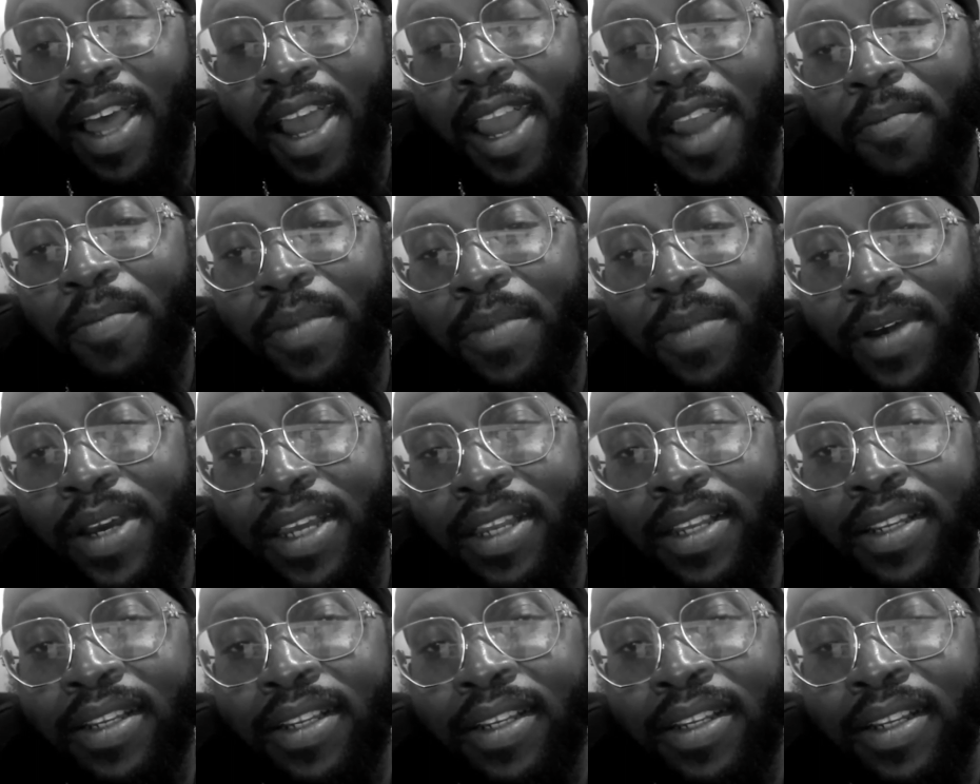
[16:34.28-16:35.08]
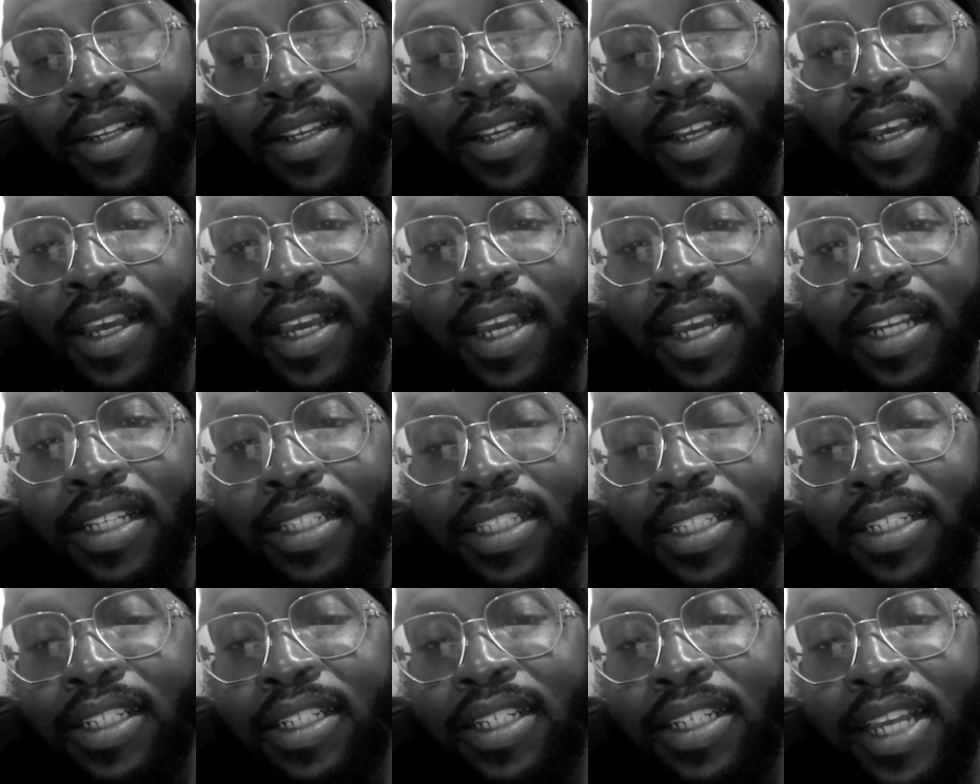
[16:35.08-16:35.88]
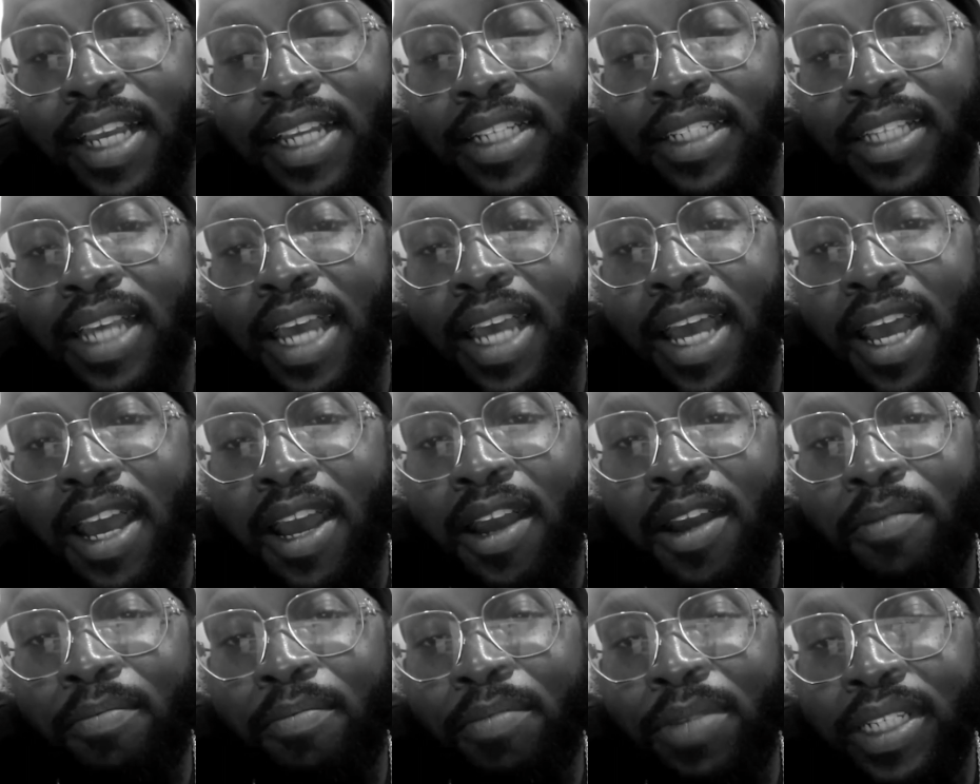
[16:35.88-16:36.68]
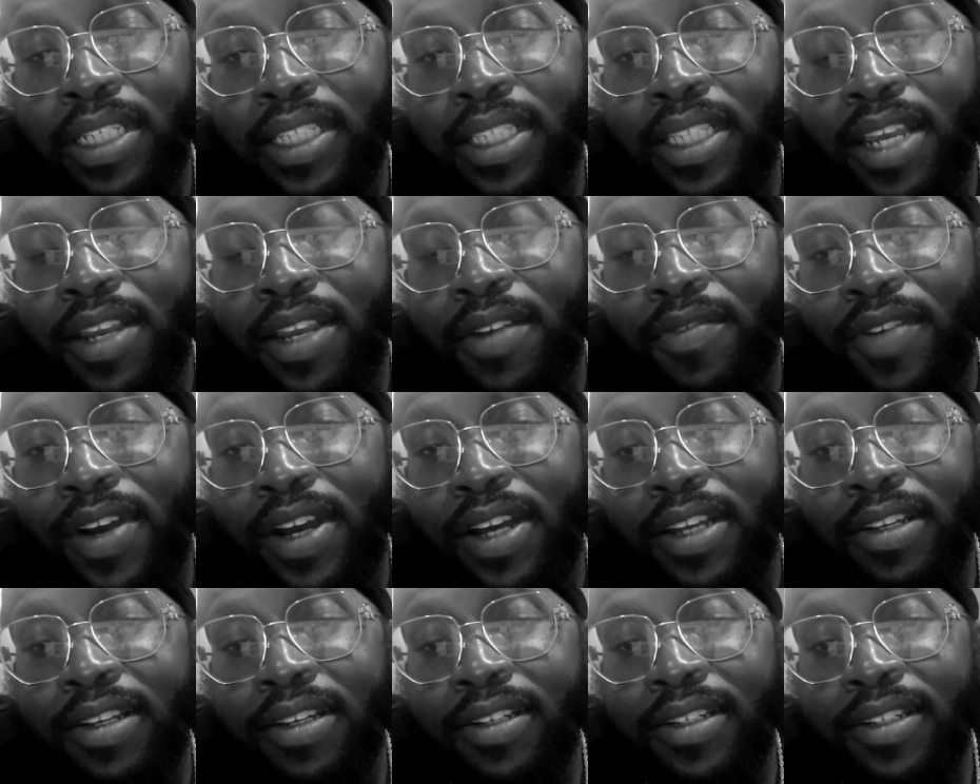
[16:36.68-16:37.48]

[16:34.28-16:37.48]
button. Until next time, be safe out there.